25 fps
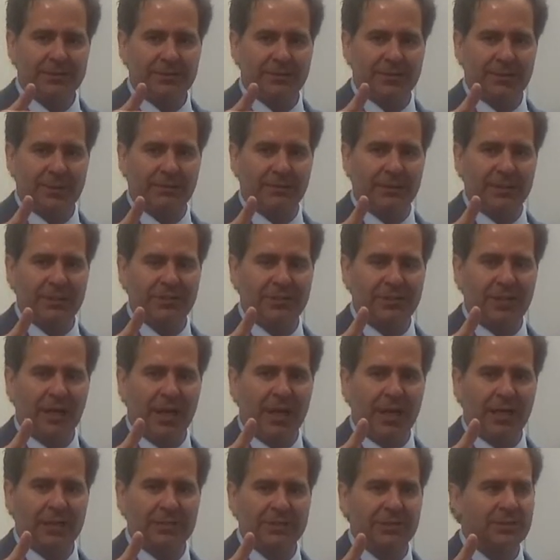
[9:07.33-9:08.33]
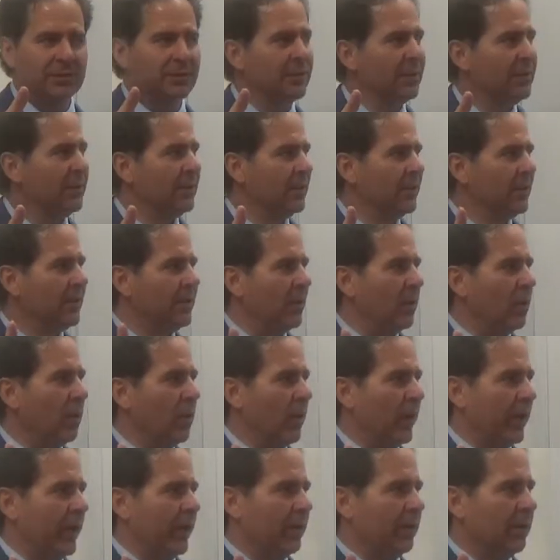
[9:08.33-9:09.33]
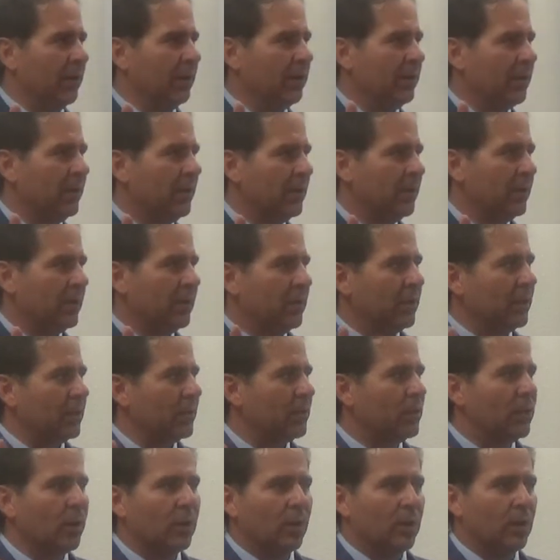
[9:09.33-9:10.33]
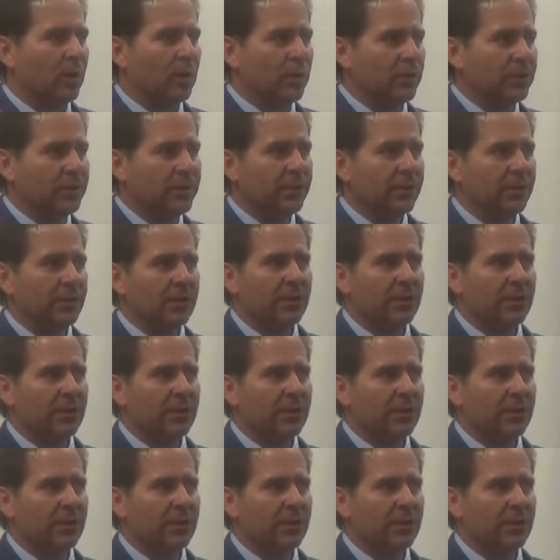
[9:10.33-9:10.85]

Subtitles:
It's going to be stocks, oil, gold,